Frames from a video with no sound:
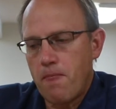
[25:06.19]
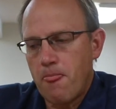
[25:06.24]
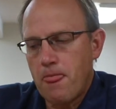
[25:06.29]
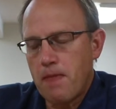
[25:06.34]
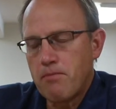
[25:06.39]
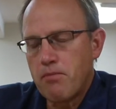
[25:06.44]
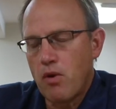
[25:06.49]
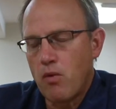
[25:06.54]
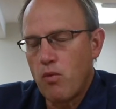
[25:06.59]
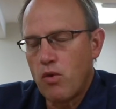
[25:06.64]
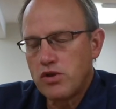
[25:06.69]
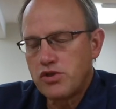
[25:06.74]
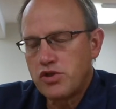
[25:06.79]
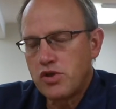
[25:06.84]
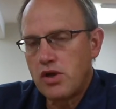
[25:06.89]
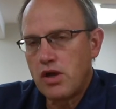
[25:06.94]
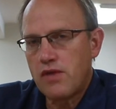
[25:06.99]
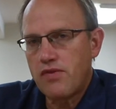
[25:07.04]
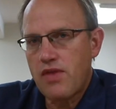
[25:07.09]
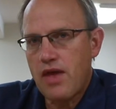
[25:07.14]
but once you
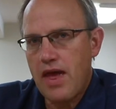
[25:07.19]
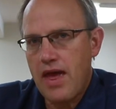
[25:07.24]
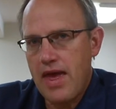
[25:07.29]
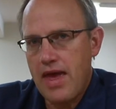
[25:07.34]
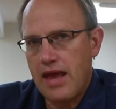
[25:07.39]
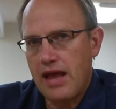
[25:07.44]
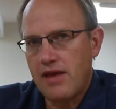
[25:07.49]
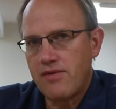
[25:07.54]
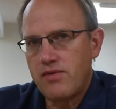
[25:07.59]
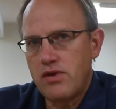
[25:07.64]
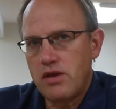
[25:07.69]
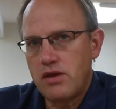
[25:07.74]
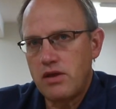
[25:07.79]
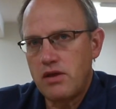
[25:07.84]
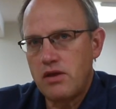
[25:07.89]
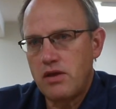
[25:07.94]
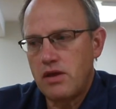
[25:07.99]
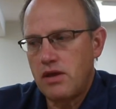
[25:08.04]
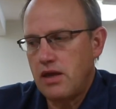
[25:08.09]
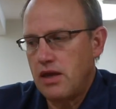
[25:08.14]
get the hang of it,
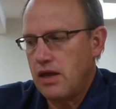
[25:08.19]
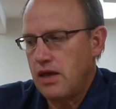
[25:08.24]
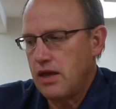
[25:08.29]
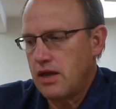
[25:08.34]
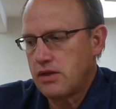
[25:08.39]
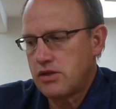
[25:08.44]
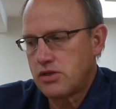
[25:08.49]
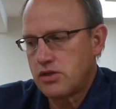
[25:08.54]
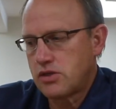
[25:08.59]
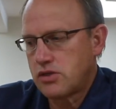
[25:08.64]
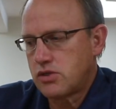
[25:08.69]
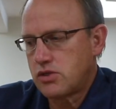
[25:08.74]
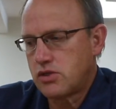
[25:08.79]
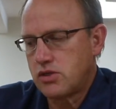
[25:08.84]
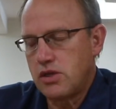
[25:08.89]
it's